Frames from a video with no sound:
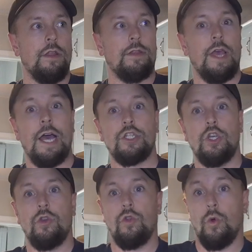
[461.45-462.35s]
Like they ask
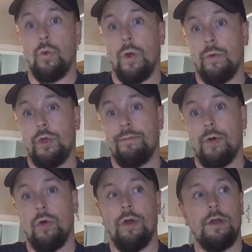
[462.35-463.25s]
you, you know, where were you
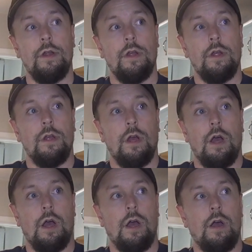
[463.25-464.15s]
born?
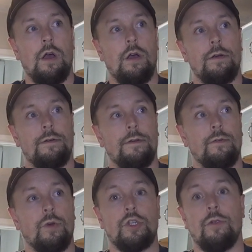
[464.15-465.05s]
Uh,
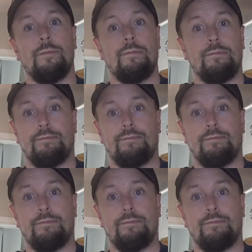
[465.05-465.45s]
what's your